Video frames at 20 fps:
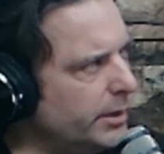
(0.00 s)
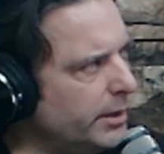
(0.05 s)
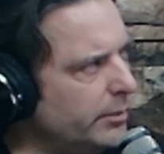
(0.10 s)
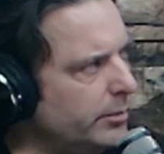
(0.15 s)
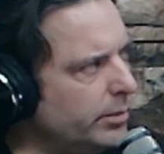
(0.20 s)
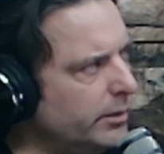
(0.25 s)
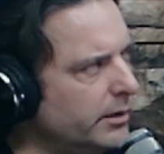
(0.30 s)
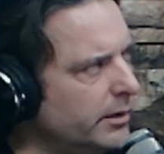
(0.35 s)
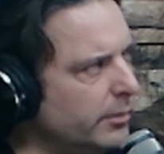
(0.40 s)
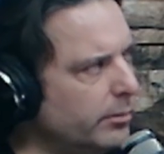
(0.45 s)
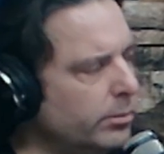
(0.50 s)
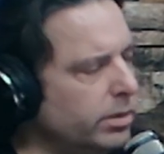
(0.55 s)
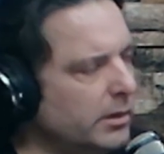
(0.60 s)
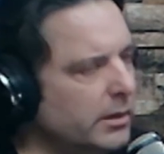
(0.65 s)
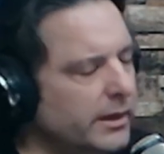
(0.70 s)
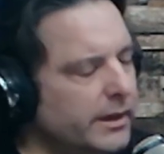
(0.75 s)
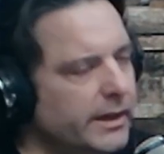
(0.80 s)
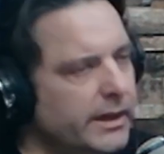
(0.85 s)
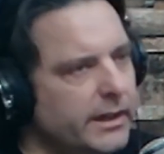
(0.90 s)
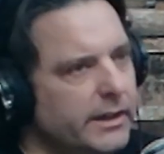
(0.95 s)
where people are
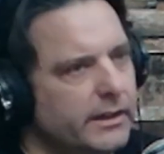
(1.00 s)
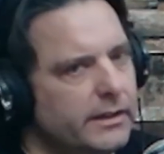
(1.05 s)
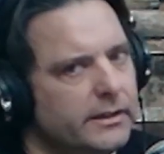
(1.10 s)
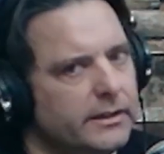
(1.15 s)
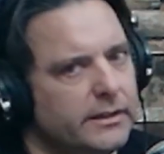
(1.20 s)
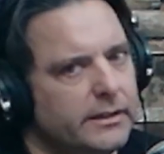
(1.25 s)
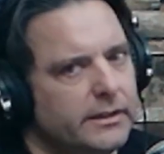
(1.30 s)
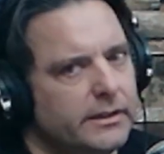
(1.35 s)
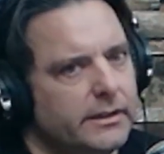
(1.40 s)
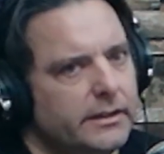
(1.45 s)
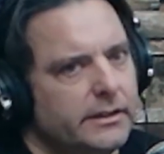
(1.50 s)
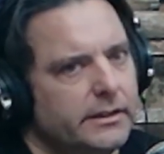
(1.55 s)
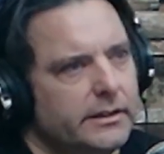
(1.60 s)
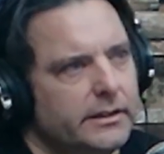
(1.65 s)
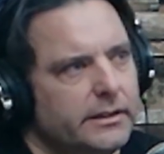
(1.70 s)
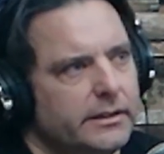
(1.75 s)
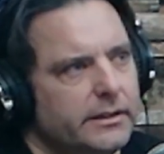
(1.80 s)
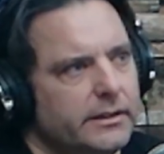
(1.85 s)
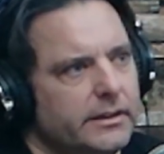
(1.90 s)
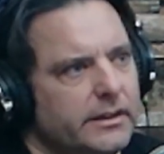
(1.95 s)
playing,
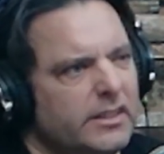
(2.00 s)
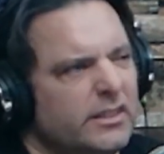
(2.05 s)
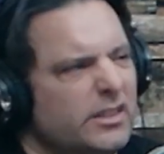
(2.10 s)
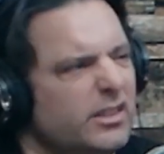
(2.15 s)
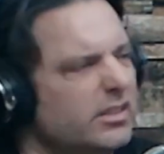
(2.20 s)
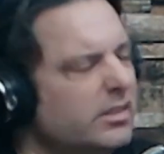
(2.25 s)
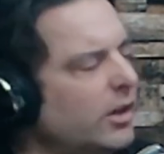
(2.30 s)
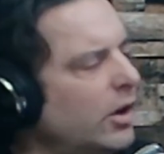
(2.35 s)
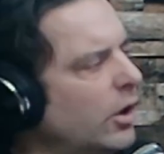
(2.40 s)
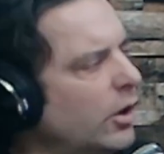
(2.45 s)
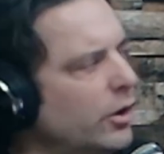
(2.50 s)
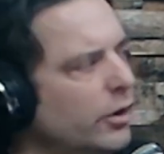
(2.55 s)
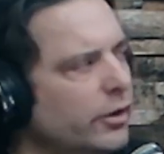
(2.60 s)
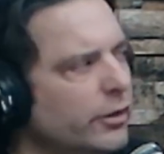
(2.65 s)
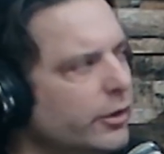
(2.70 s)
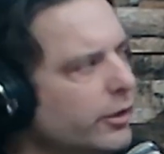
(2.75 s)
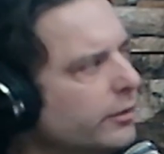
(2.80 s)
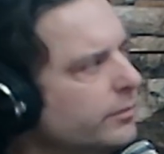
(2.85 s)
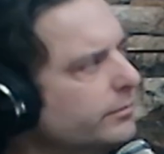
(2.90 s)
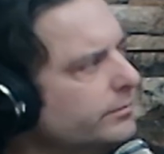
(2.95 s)
it's just
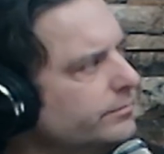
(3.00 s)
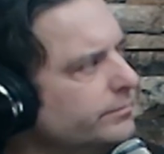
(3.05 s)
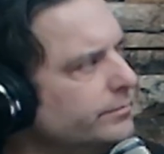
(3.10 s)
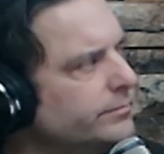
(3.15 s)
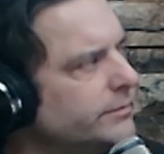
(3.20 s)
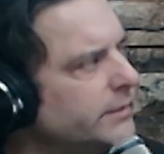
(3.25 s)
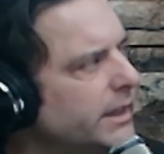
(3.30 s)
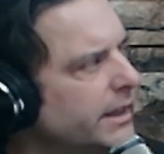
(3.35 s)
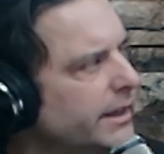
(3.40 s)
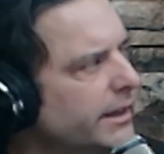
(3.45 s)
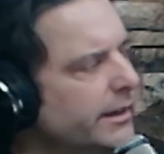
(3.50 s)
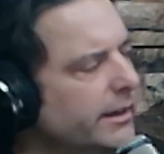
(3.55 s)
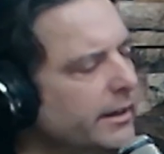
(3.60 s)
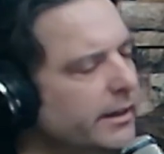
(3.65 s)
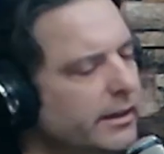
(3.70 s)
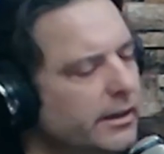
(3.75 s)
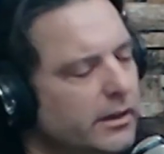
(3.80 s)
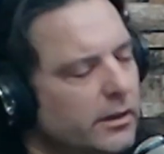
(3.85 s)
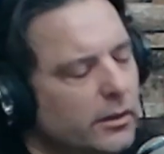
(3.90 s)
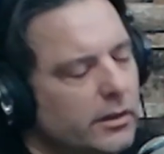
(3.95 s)
harder.
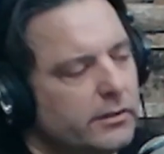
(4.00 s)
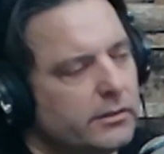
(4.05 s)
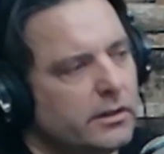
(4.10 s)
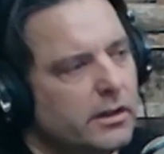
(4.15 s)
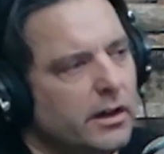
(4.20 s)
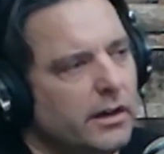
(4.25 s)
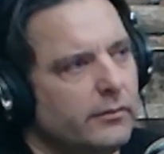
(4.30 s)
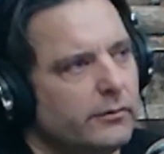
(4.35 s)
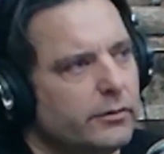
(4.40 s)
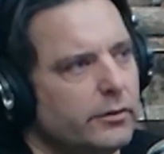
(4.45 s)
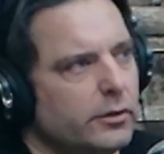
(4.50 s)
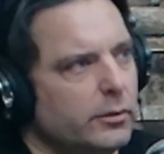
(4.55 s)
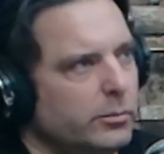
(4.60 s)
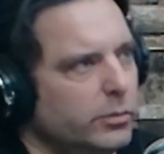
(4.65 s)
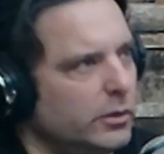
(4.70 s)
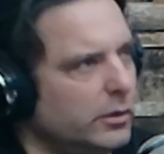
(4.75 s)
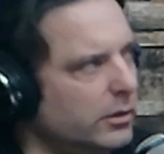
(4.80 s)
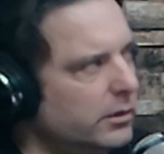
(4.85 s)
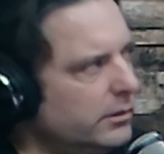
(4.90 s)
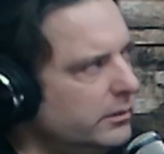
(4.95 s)
You know, it's
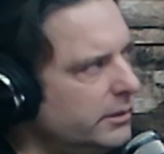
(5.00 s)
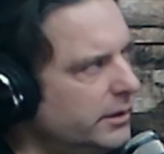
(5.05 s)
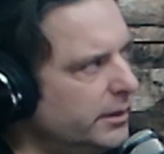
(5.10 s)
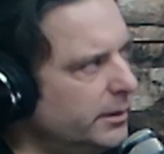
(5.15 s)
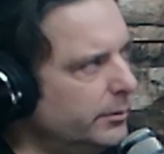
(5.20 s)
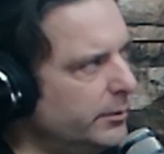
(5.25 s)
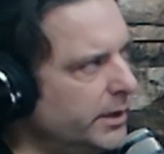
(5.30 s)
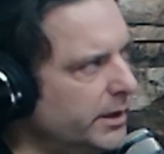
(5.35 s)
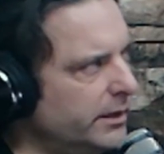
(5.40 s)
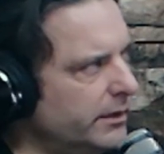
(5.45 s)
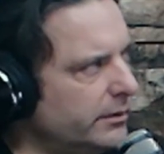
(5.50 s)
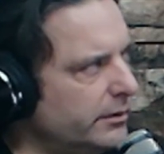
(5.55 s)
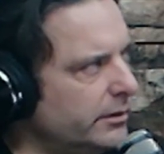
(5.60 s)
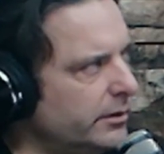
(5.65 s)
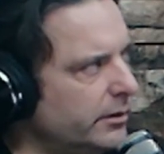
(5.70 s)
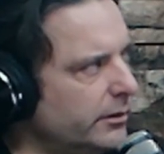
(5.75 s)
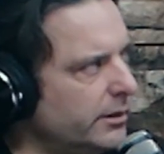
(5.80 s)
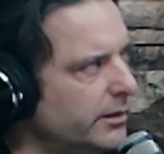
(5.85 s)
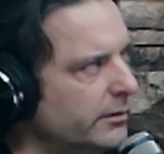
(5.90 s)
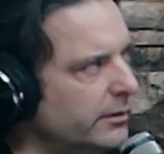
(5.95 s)
comfortable in
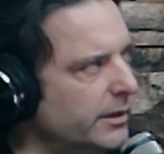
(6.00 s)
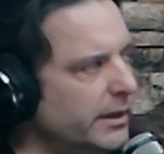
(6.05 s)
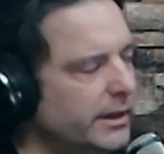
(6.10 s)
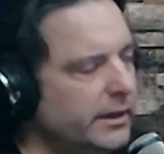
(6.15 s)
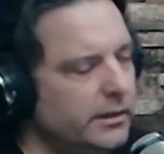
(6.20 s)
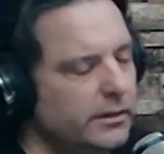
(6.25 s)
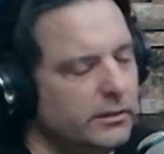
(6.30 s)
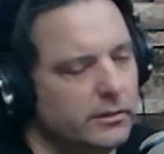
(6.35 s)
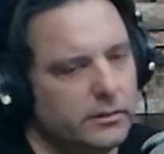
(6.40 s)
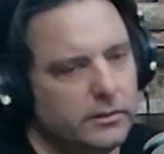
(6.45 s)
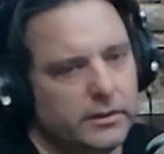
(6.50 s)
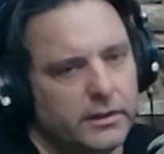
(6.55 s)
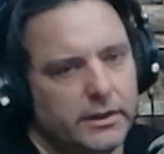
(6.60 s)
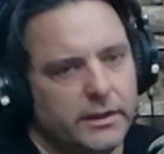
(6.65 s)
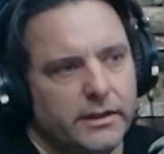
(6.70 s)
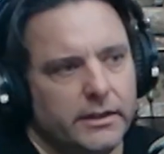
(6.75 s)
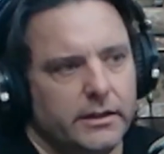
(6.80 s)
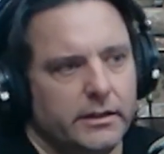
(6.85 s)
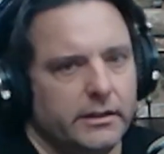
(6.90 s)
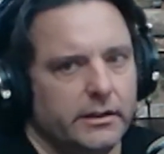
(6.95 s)
Minnesota, right? You
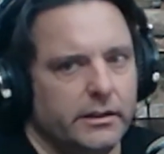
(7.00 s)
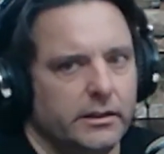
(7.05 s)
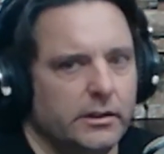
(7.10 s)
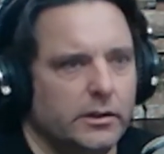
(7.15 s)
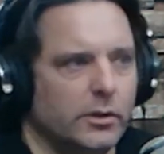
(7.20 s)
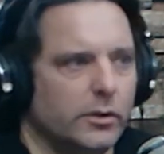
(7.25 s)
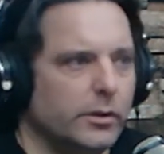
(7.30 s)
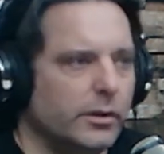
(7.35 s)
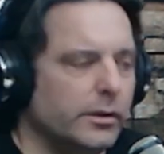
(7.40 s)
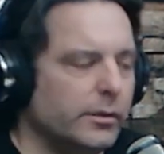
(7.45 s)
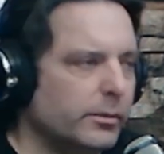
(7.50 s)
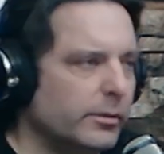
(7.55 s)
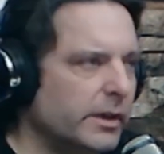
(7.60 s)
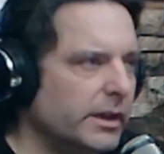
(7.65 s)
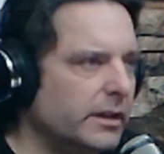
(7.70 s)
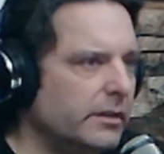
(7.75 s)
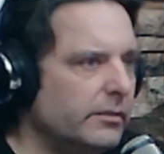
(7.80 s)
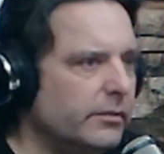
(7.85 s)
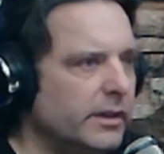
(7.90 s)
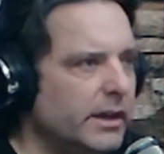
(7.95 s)
you go to the
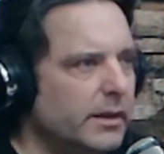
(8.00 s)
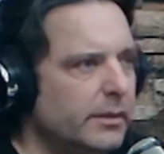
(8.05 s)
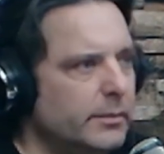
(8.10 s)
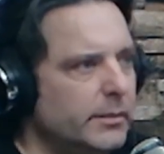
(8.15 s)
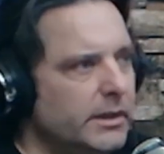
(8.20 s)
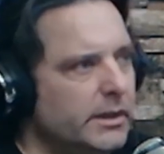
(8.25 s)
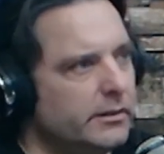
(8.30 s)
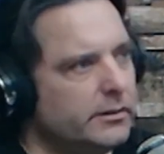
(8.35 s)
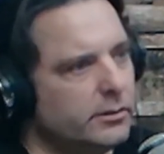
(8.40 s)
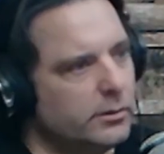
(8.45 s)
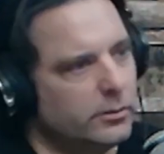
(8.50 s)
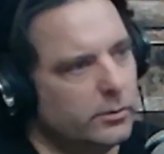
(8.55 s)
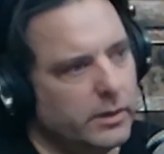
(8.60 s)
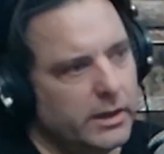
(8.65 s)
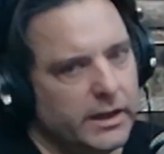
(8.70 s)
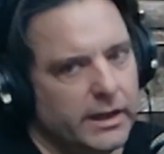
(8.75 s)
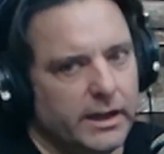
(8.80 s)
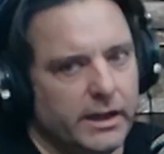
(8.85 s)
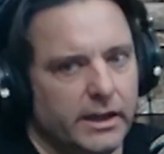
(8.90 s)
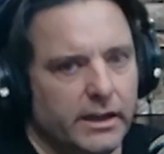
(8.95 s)
rink five minutes
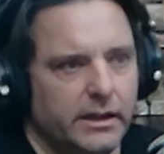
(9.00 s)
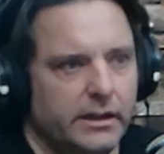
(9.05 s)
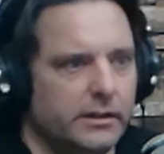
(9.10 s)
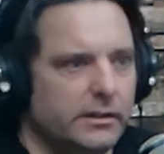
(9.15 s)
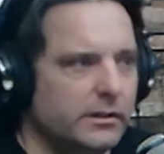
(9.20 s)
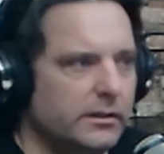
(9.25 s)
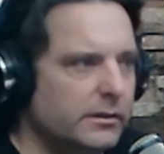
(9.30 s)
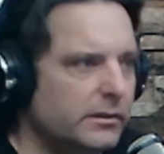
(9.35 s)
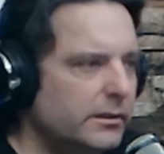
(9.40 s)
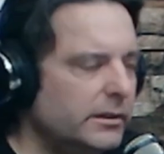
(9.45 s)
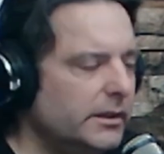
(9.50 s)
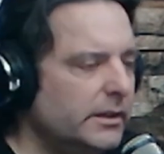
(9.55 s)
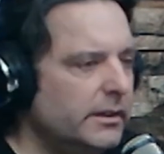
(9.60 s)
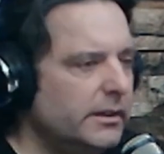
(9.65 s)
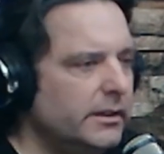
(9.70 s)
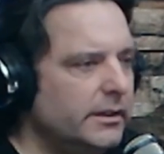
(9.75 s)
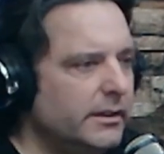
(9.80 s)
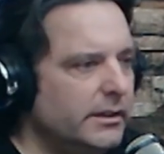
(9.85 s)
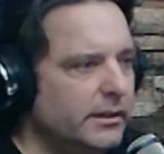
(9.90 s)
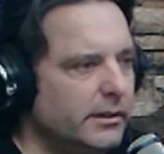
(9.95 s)
away. You
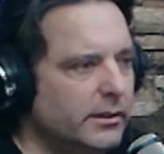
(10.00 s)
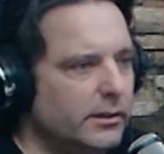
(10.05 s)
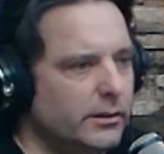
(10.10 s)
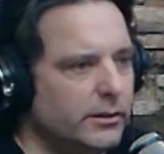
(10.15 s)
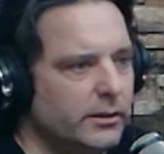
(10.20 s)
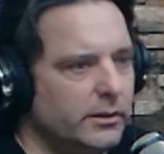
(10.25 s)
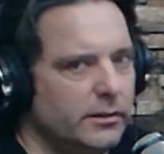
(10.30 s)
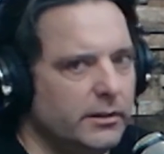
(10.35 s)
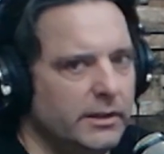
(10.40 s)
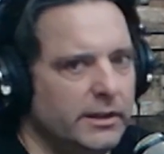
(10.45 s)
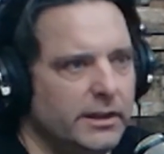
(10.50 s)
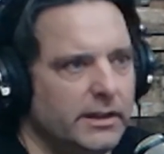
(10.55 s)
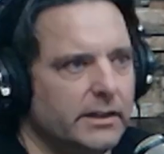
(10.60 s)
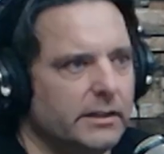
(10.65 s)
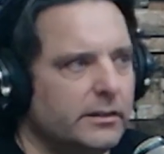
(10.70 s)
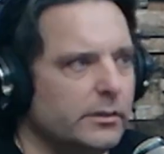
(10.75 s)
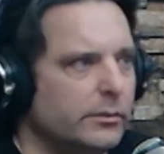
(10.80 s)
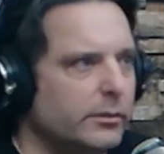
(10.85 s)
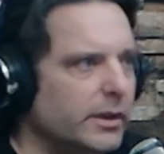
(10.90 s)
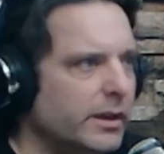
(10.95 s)
you know you eat
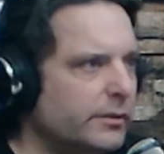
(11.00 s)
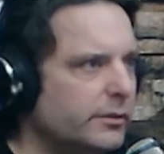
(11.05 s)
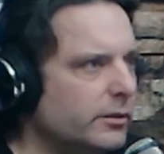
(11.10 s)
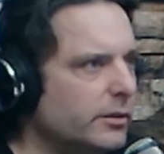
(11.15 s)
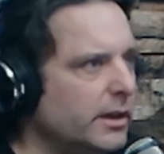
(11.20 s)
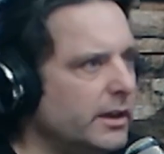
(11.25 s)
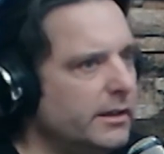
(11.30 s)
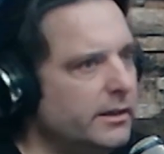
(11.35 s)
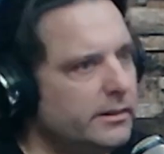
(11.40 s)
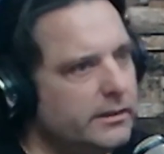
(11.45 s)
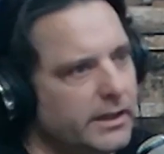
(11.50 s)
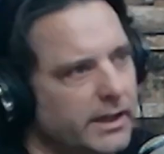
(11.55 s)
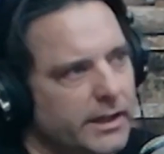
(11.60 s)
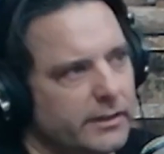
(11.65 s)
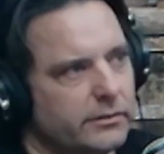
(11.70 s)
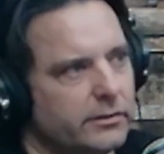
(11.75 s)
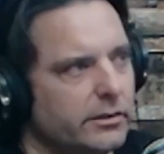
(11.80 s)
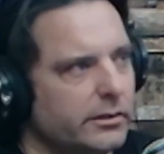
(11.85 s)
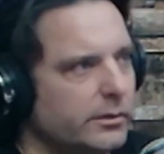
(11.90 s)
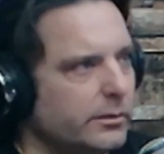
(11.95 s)
at the restaurant
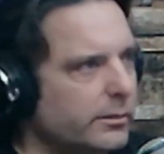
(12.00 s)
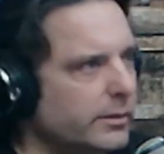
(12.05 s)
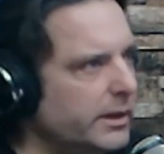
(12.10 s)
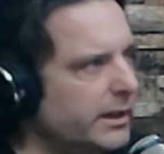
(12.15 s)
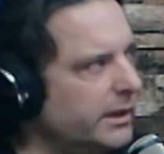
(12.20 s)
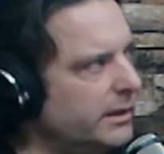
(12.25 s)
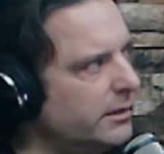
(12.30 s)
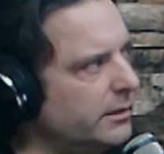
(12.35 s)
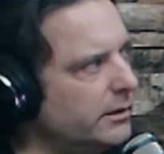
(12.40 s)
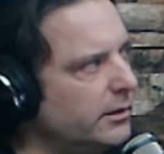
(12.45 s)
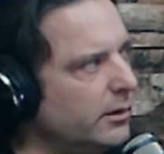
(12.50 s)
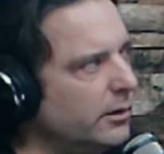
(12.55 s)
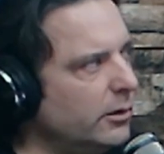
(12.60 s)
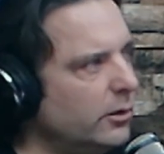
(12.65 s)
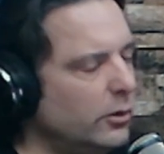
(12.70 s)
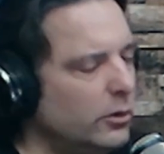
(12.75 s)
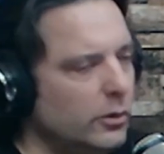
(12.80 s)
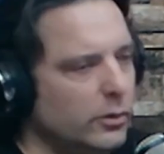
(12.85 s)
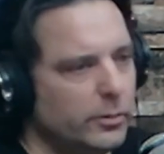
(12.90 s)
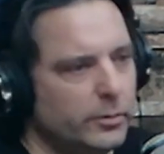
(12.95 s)
attached to the rink. You
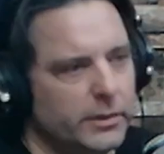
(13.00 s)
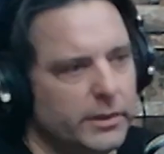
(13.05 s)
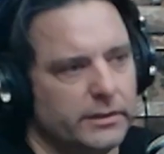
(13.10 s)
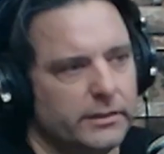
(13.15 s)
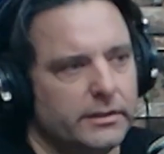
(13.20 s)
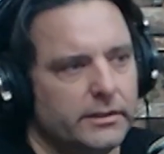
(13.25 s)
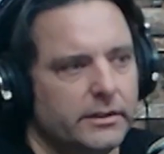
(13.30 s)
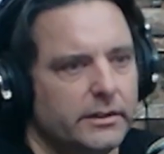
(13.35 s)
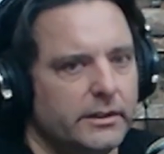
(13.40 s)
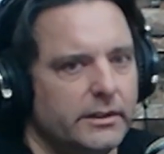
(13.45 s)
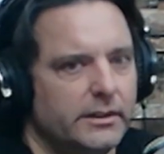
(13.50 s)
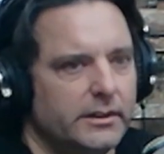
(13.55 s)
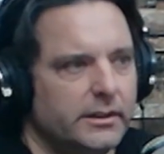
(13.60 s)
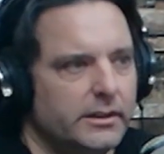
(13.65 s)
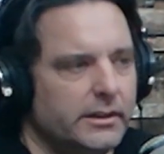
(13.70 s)
go home and